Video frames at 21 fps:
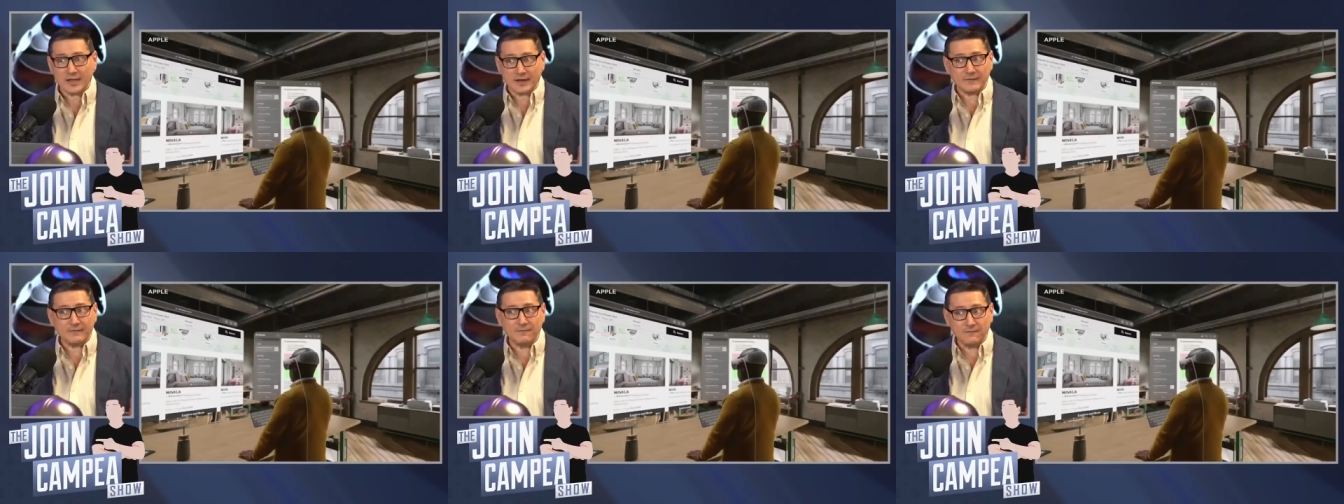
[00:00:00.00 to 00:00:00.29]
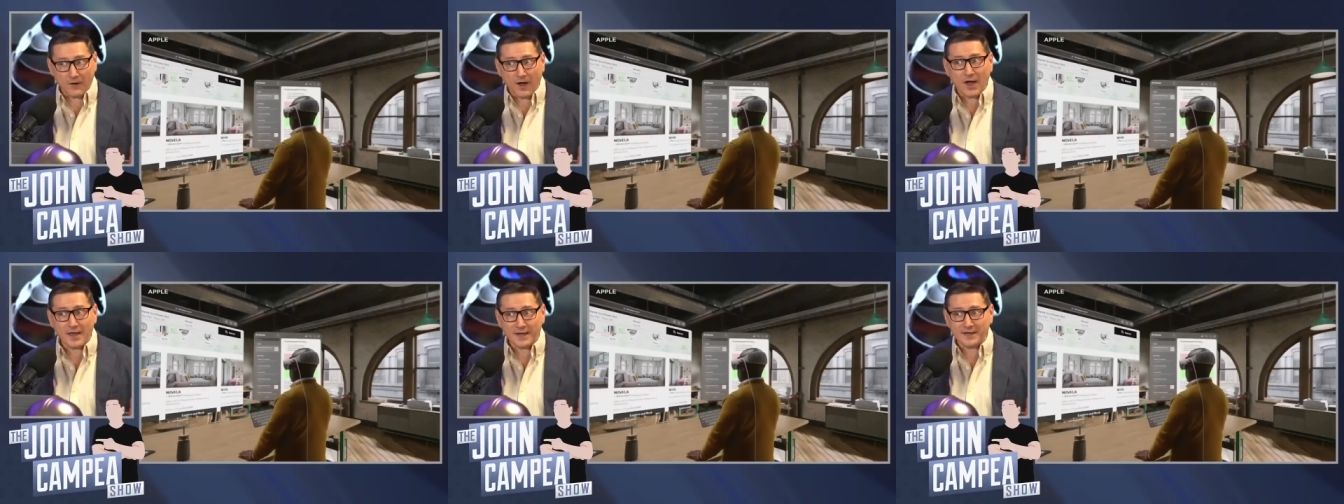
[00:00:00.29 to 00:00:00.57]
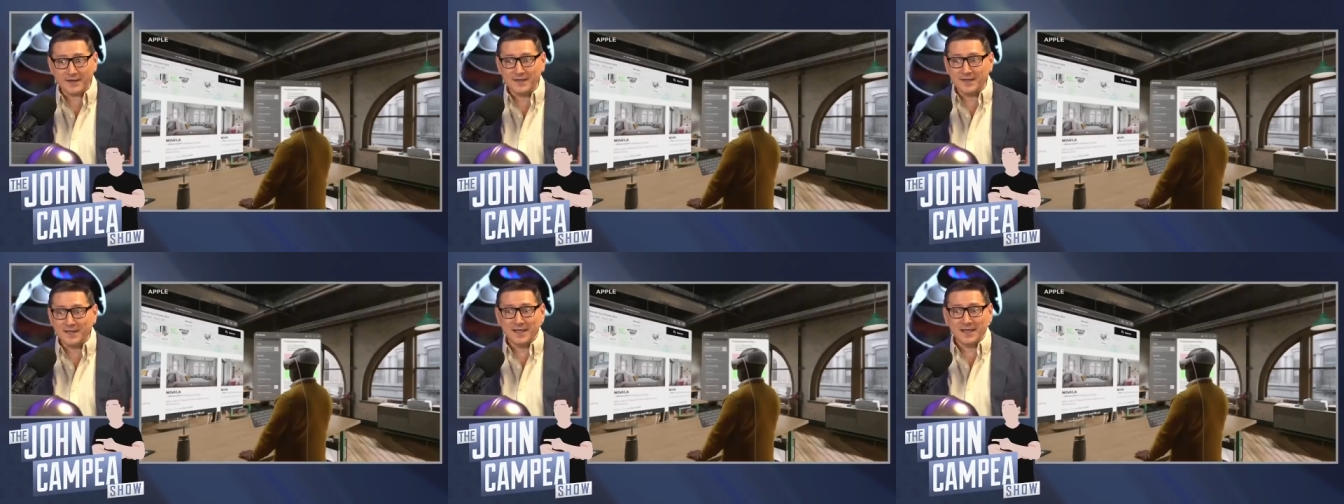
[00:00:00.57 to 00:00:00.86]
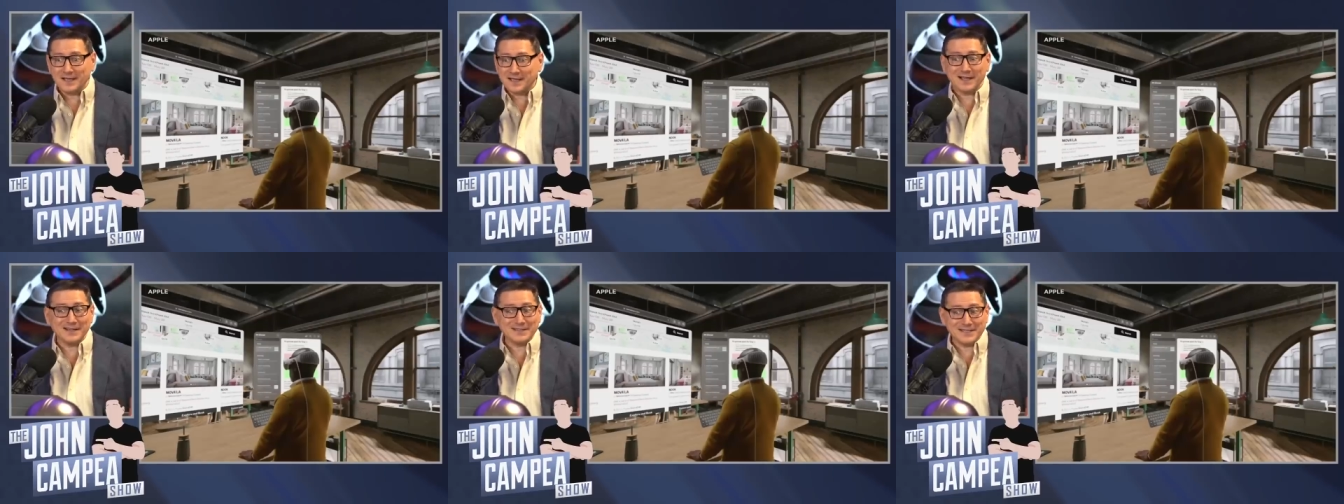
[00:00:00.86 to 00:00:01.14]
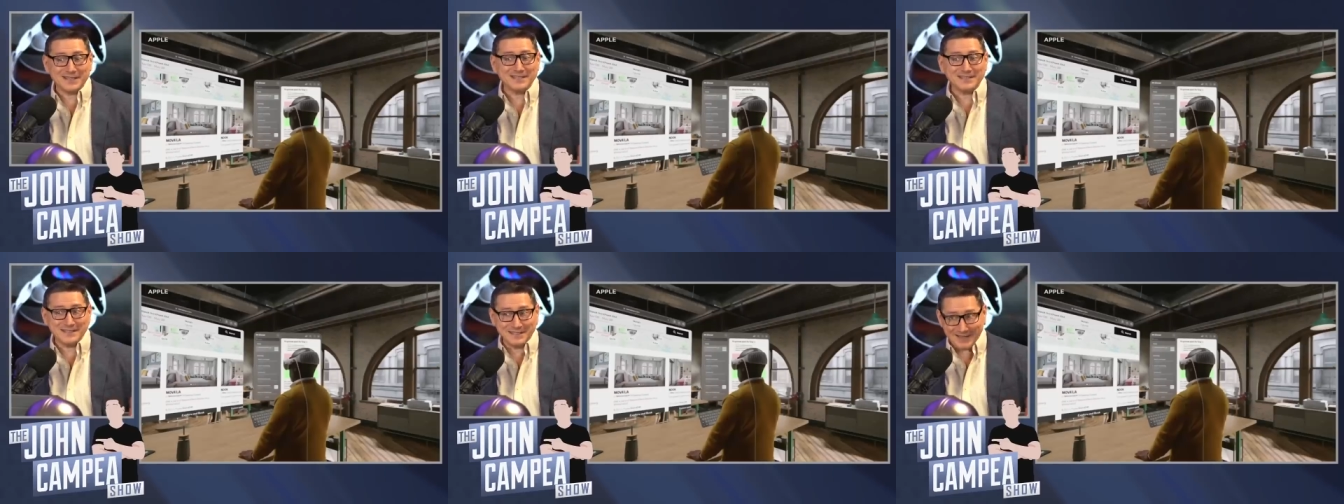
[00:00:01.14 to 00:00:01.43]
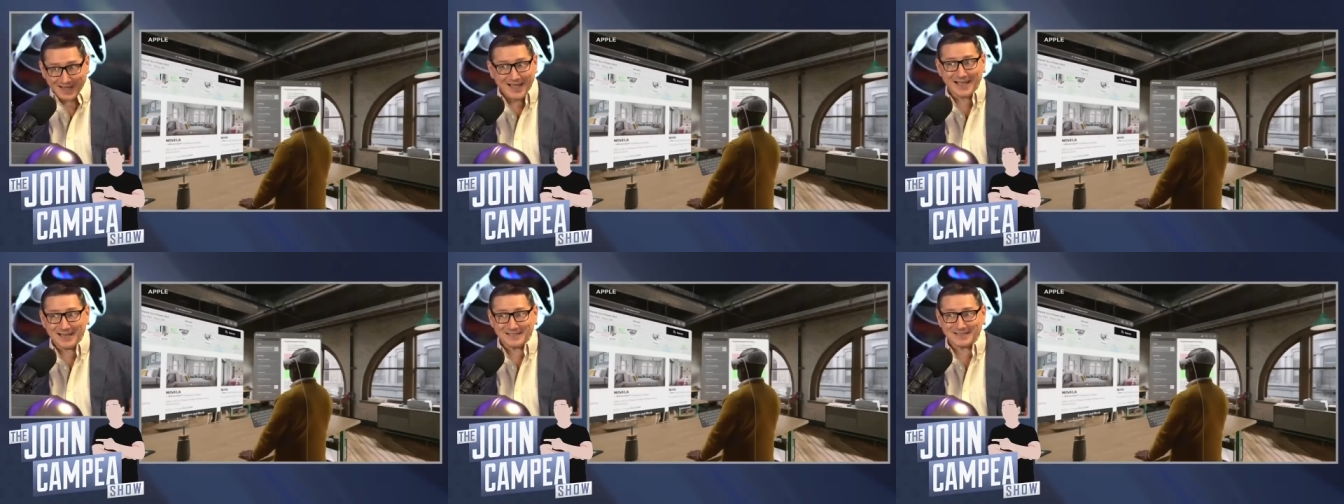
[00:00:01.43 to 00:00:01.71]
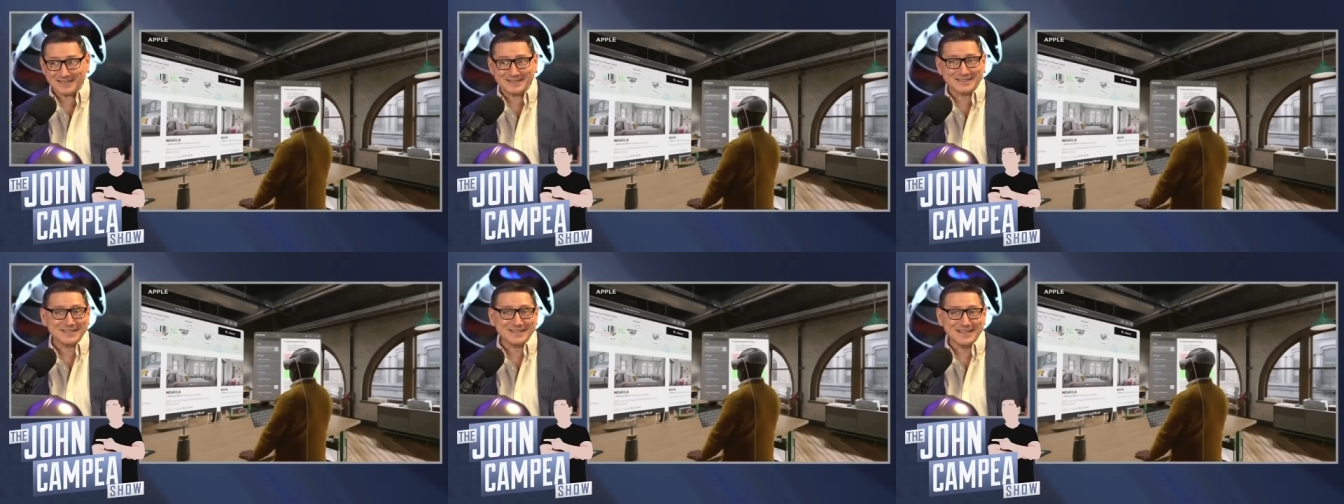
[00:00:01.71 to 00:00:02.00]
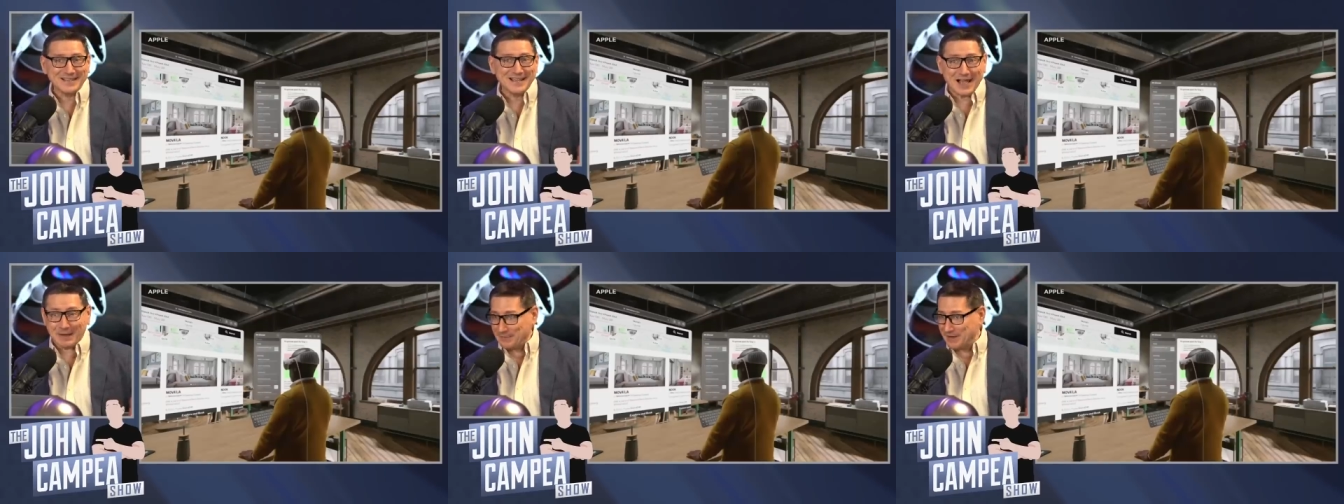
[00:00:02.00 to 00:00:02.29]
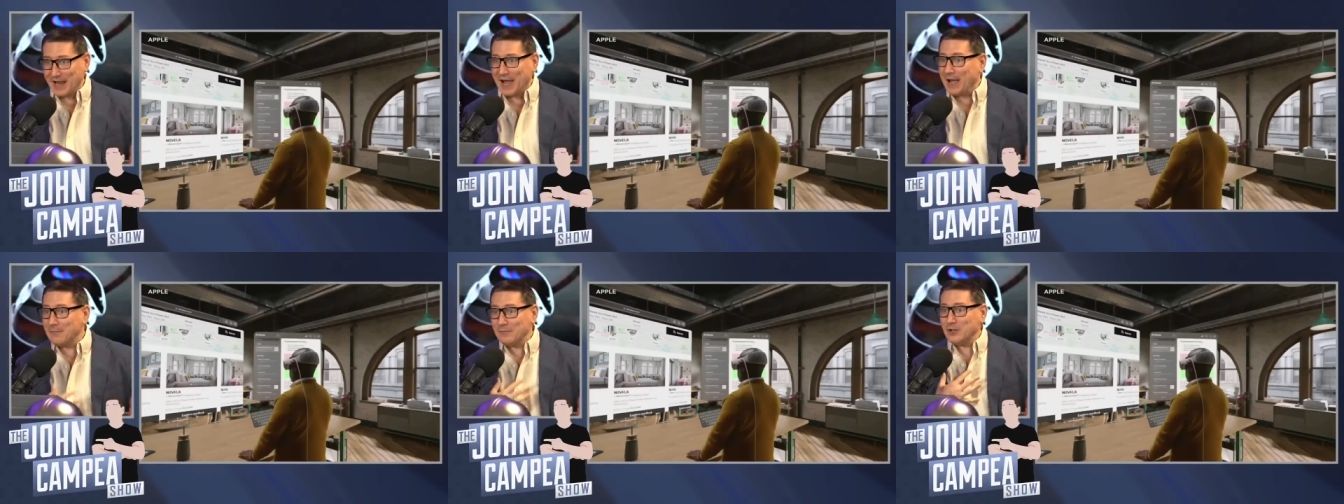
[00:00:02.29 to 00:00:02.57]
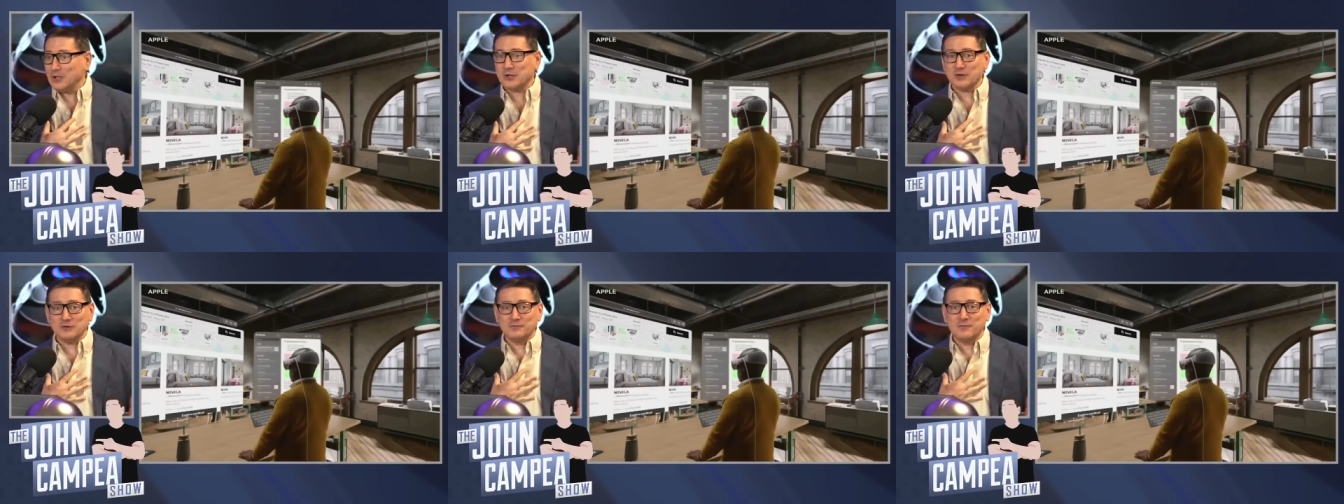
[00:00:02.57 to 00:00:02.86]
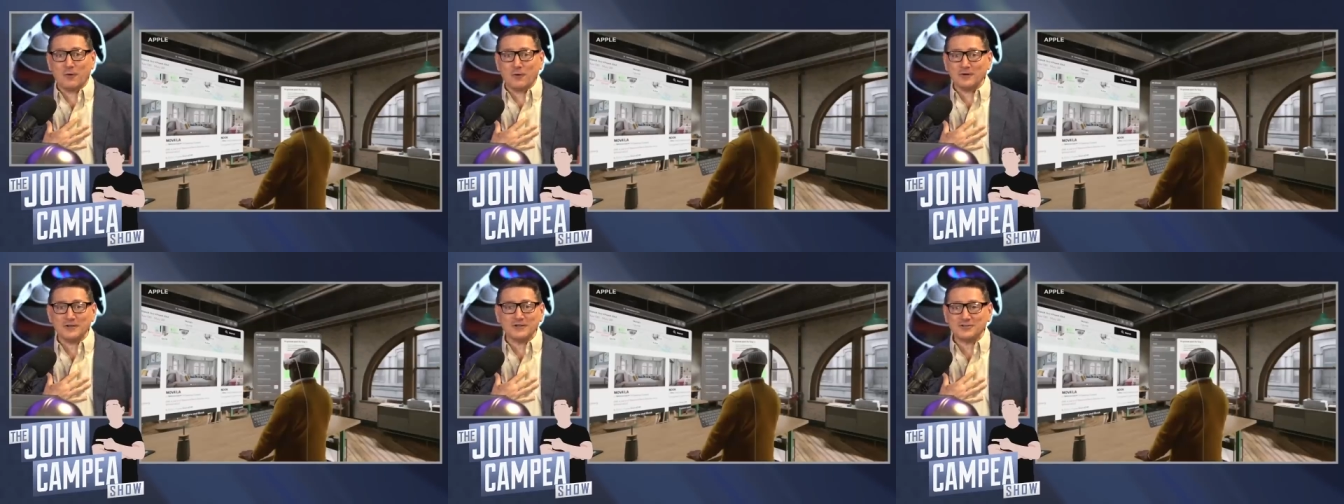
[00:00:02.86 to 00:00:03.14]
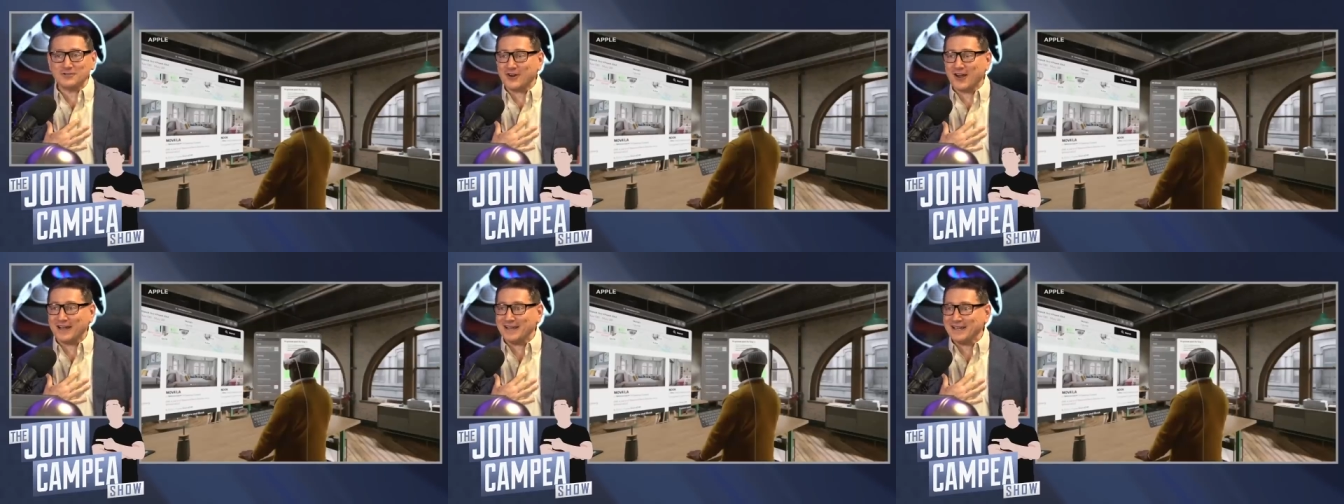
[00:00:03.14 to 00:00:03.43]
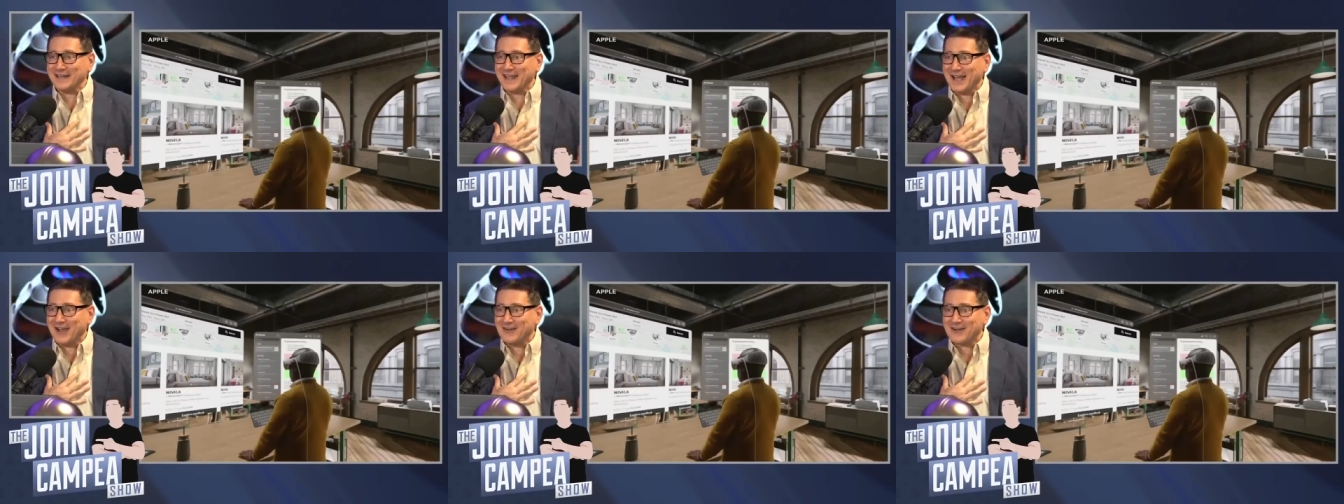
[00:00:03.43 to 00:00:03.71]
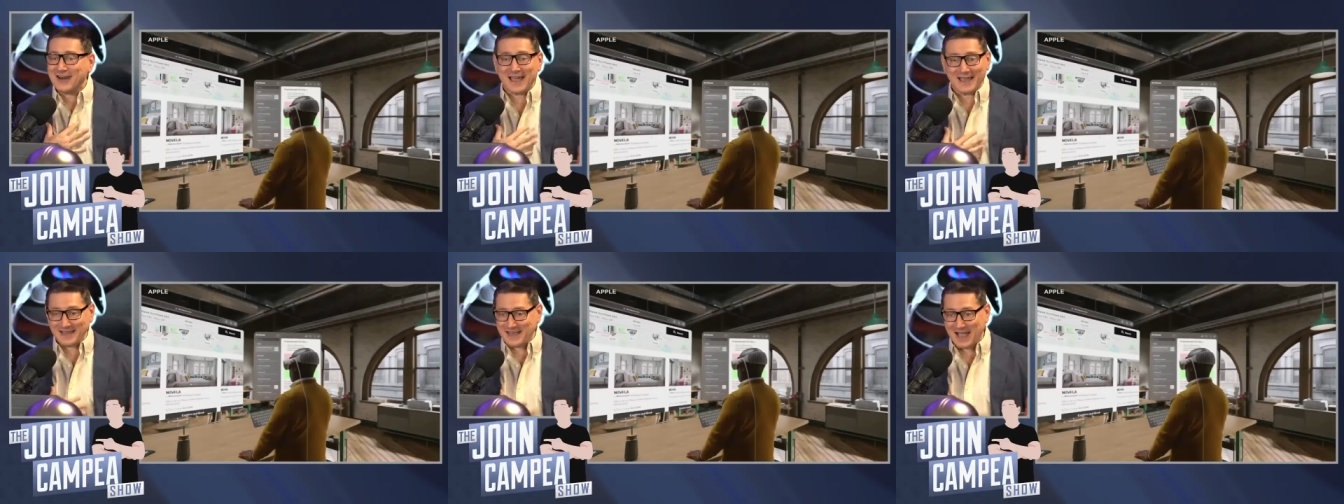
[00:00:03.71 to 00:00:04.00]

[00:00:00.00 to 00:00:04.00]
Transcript: of fun, because it does. I mean, I'm looking forward to trying it out.